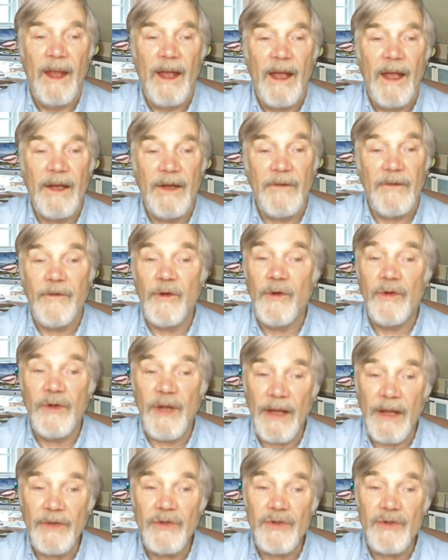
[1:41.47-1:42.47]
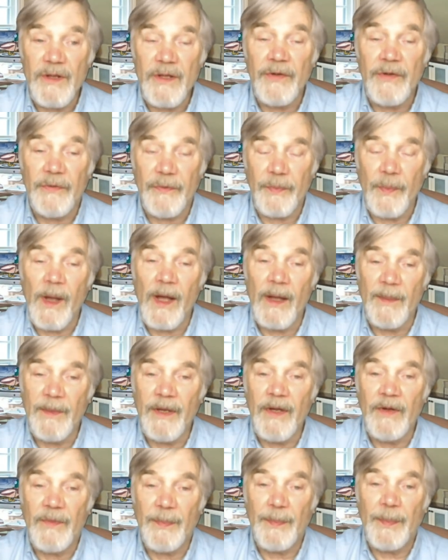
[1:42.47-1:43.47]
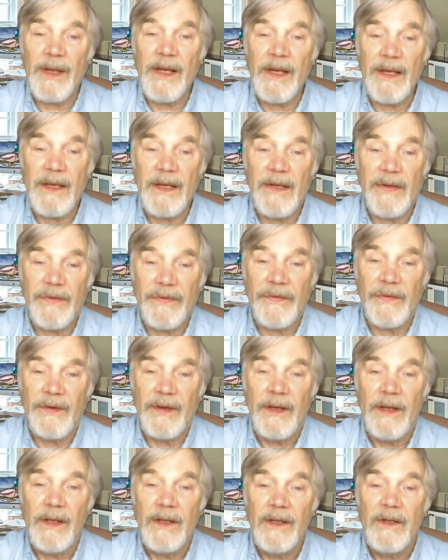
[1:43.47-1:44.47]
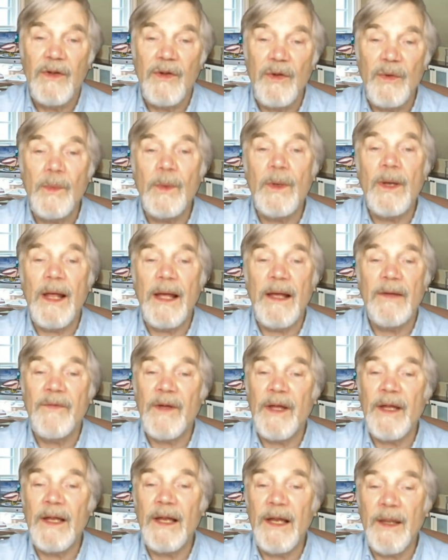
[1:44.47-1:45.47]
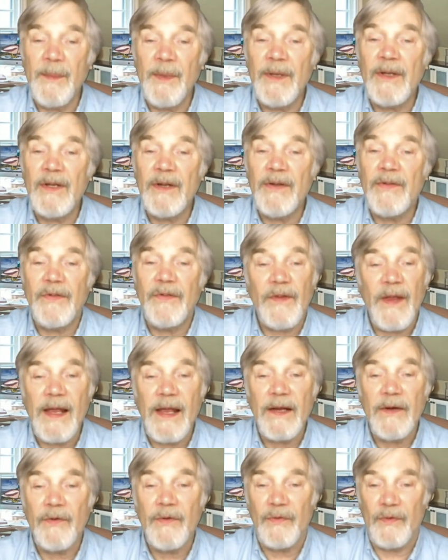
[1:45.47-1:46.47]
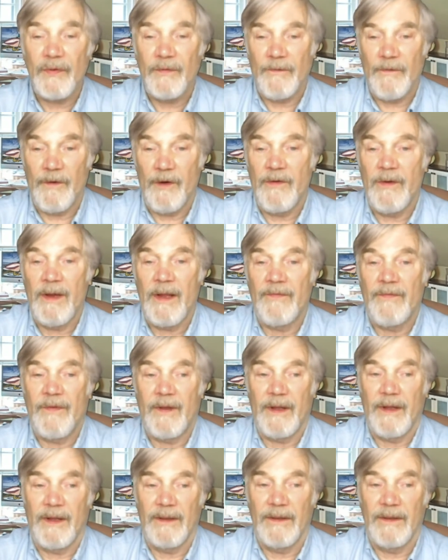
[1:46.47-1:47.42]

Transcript: And if you touch this Swami's penis, you will have unlimited sex forever.